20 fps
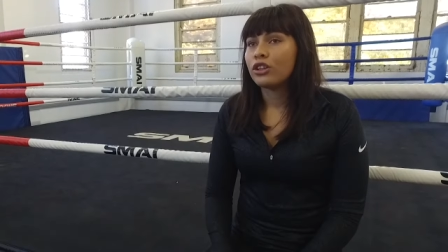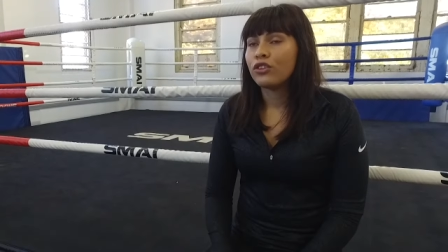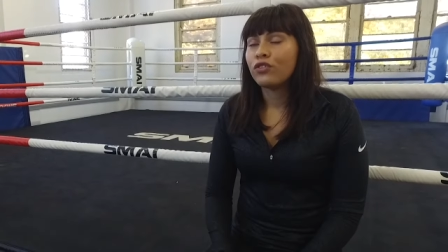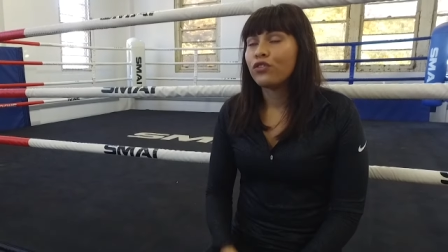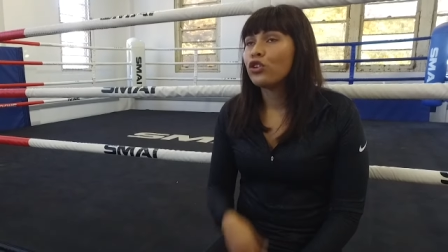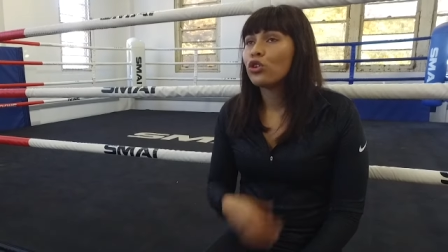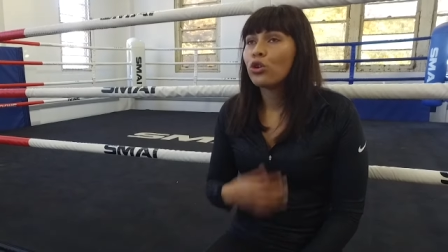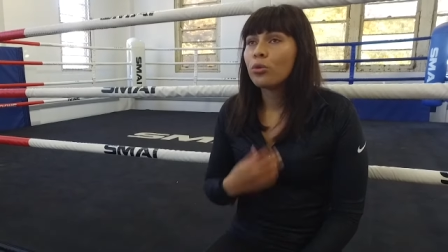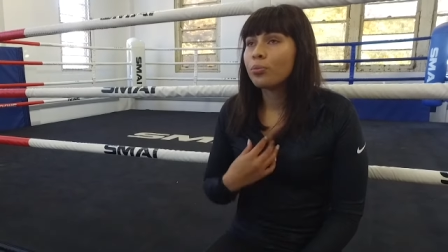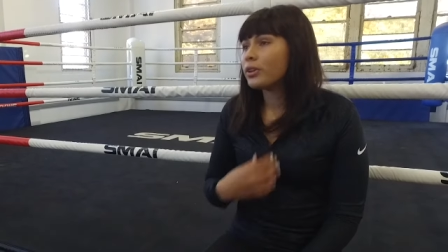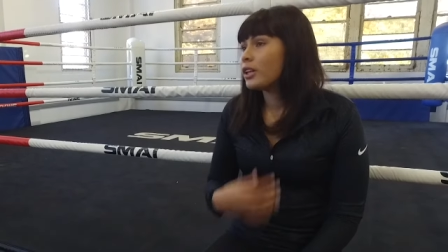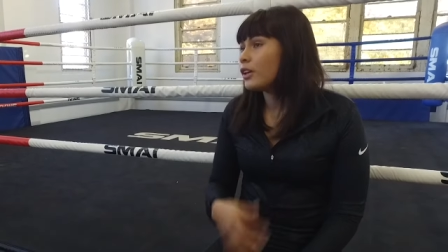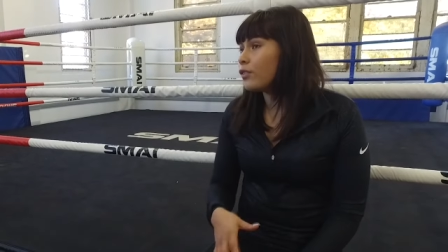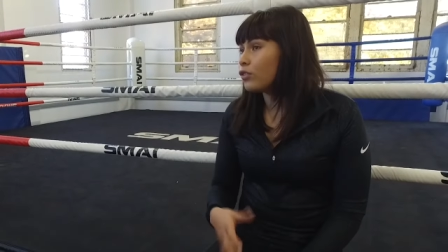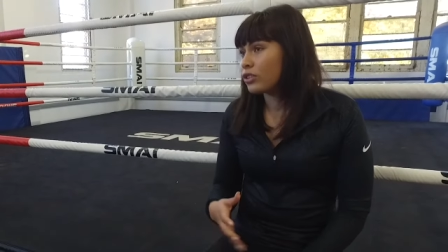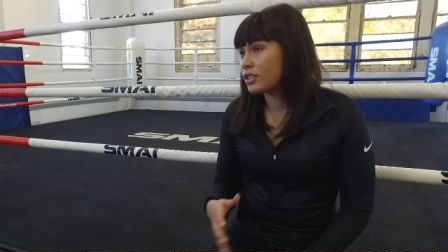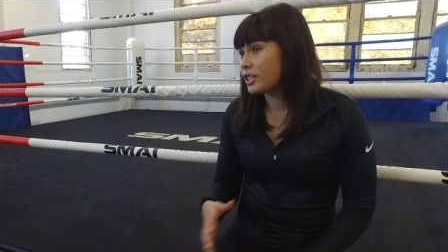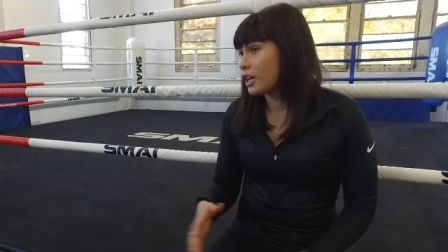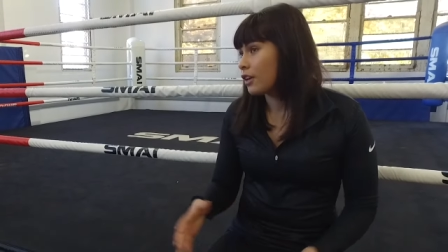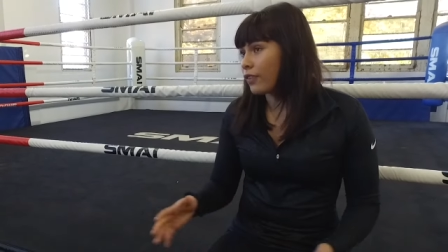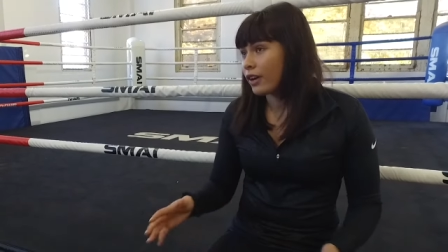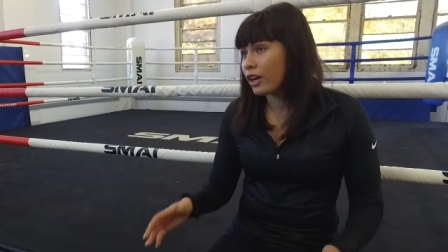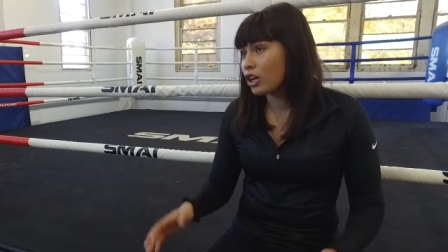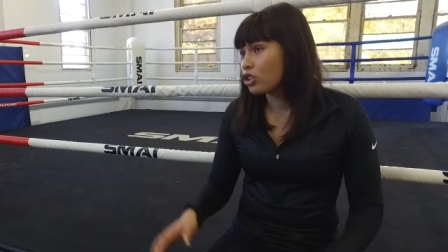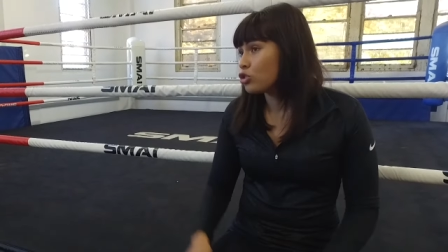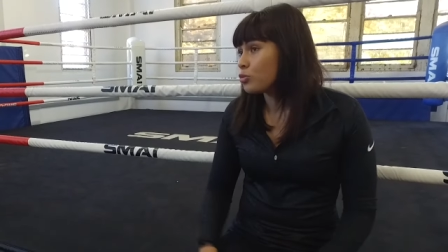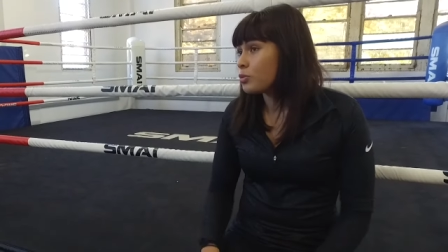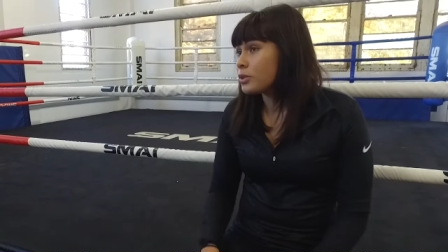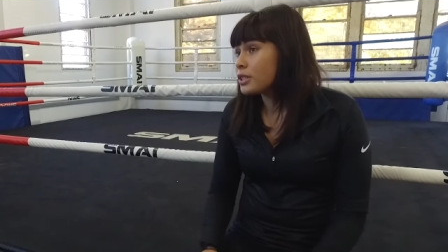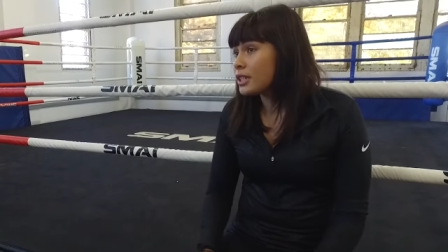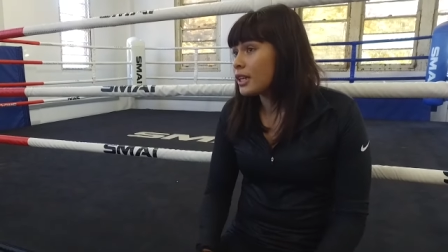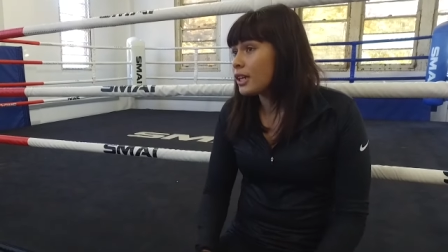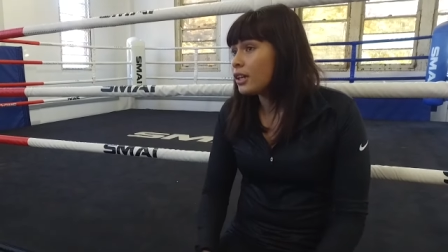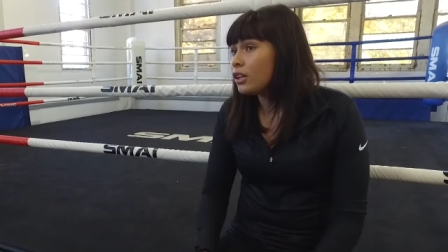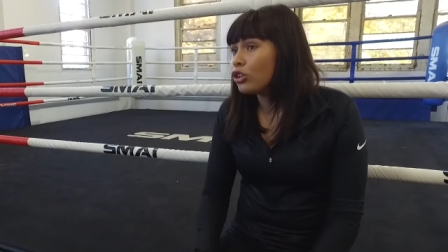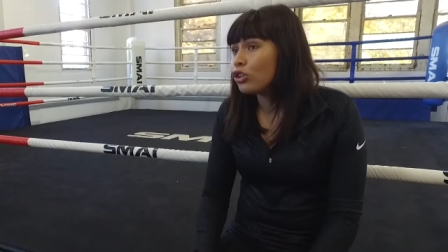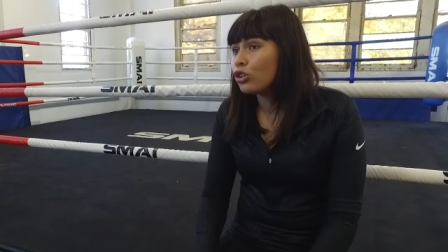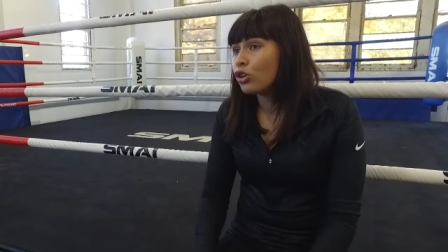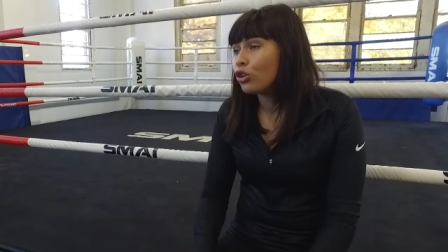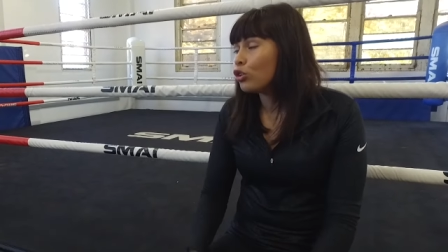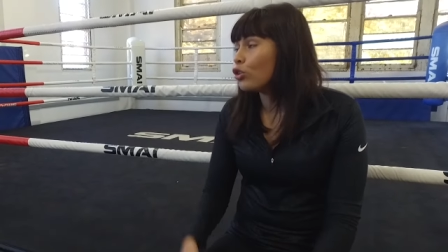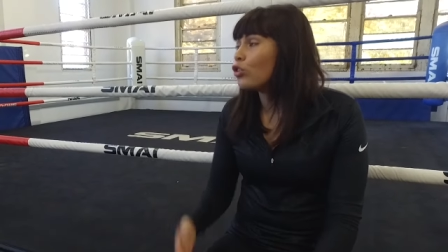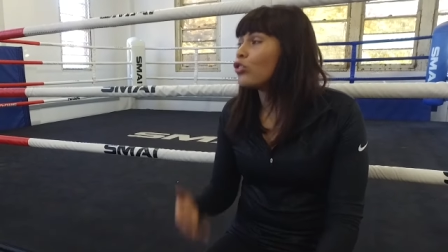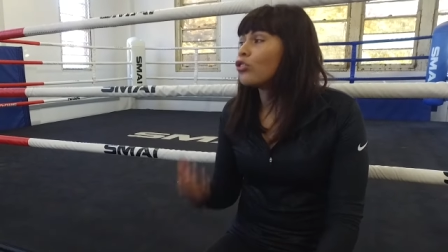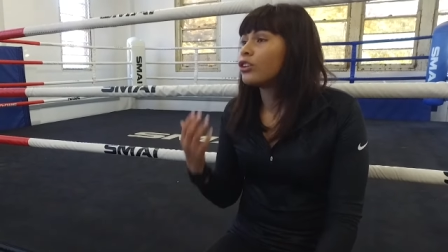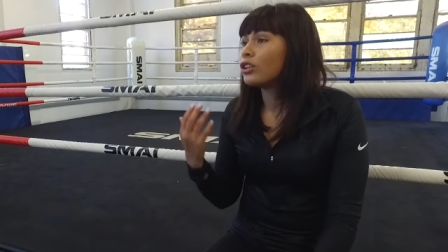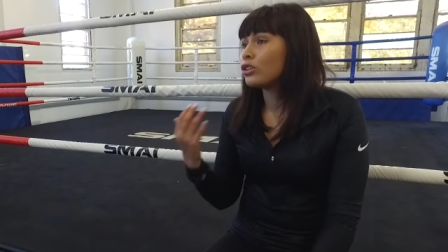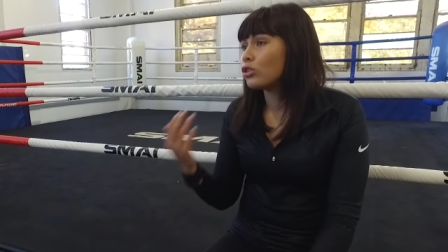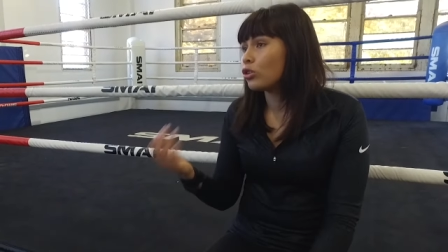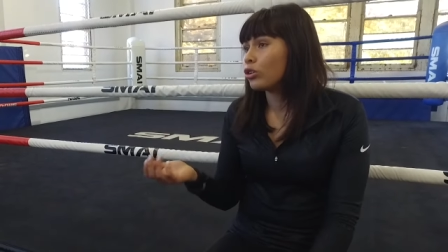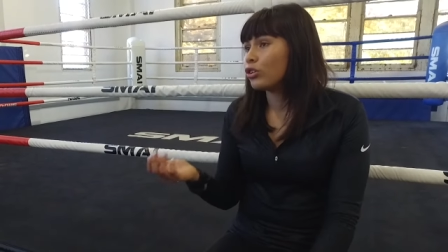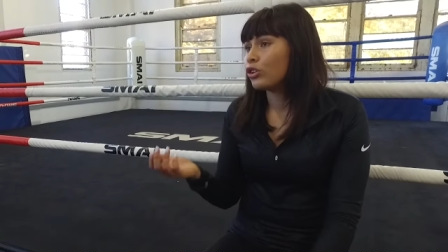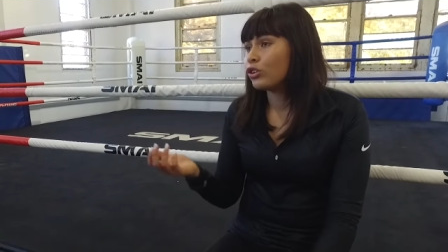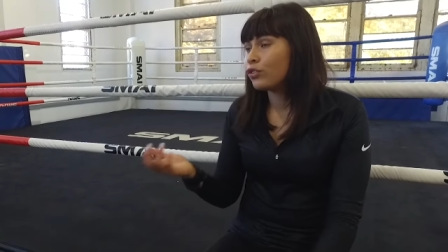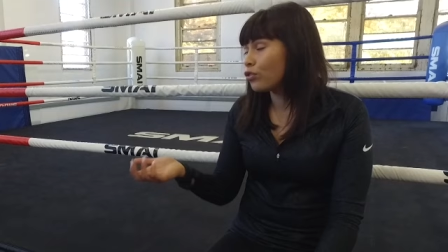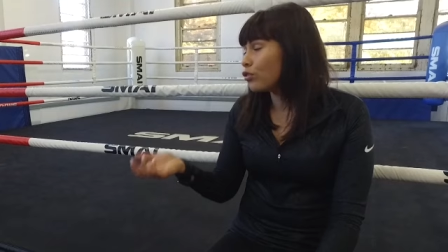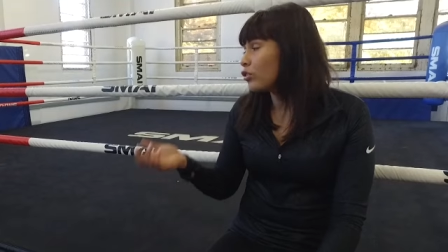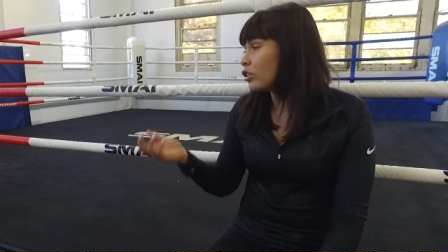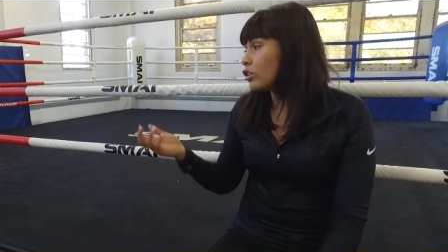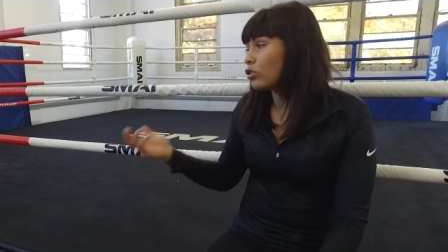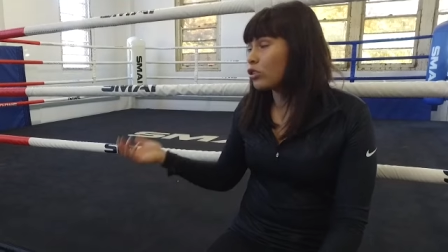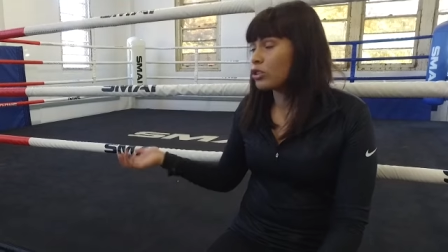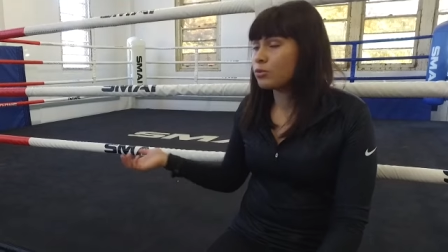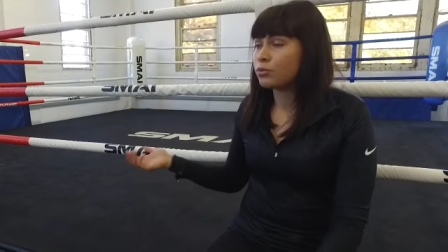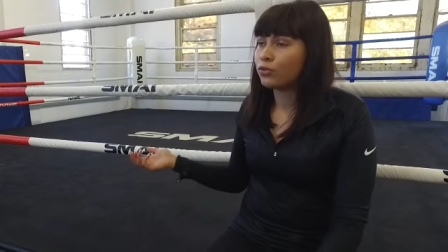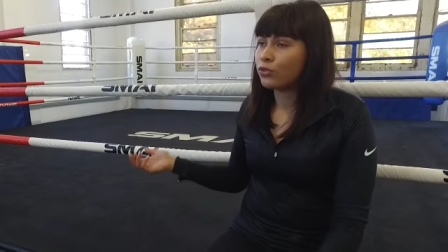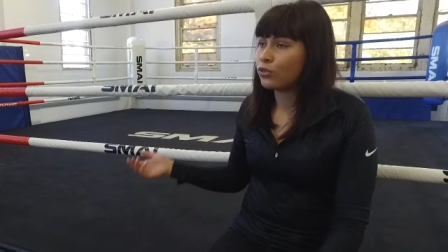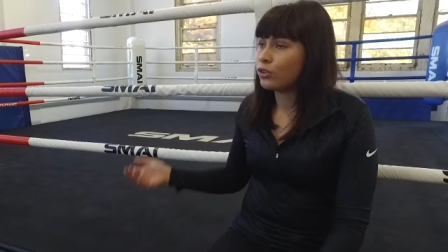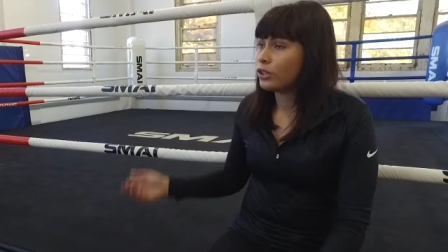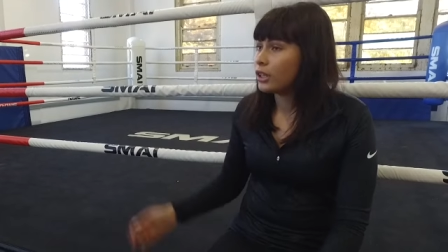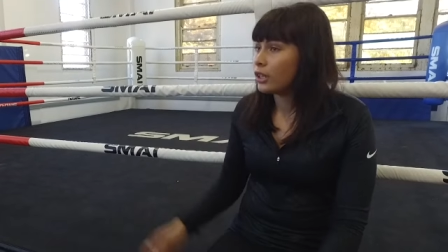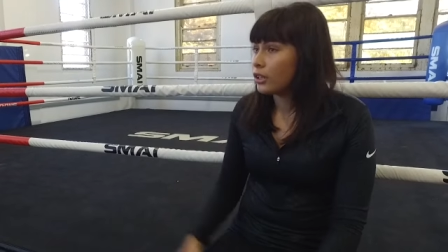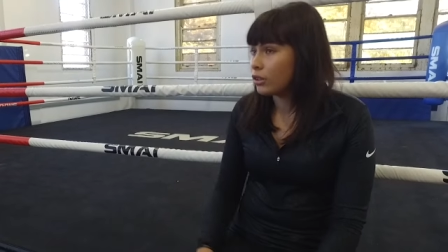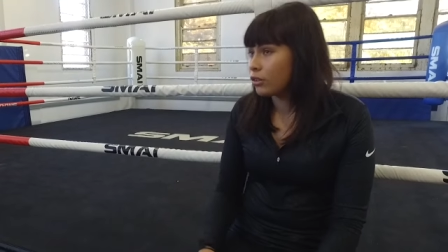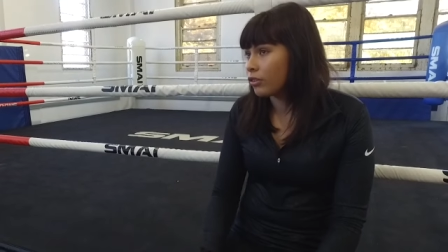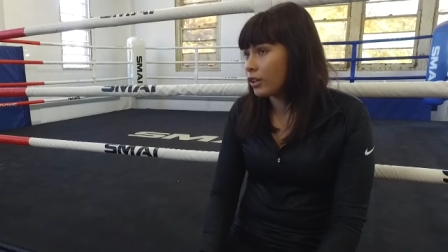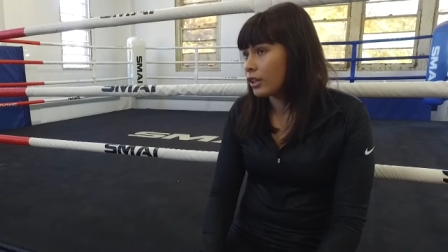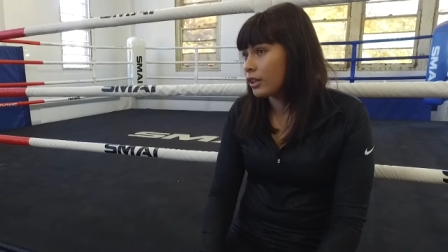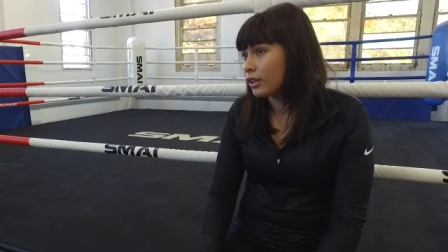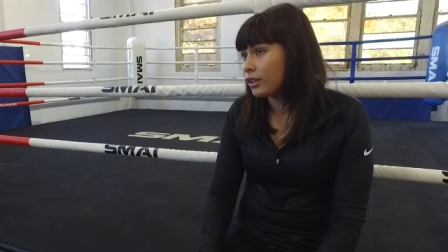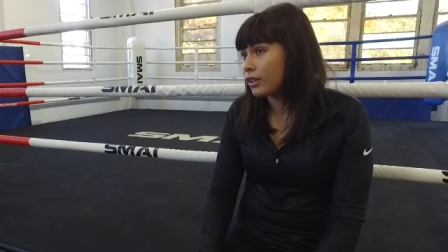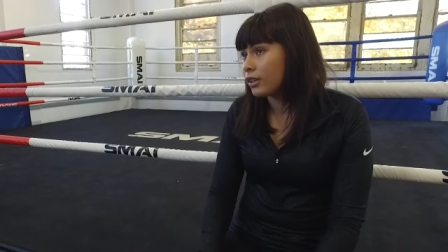If you don't believe in yourself 100%, you know you're already lost. You've already lost before you get in the ring.